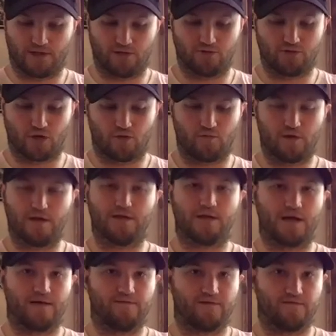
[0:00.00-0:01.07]
You don't want a
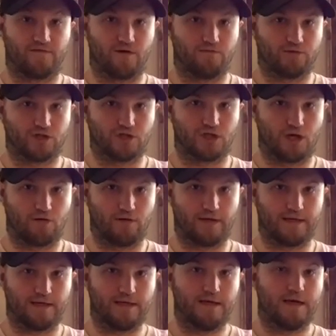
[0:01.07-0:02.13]
lot of the foam showing,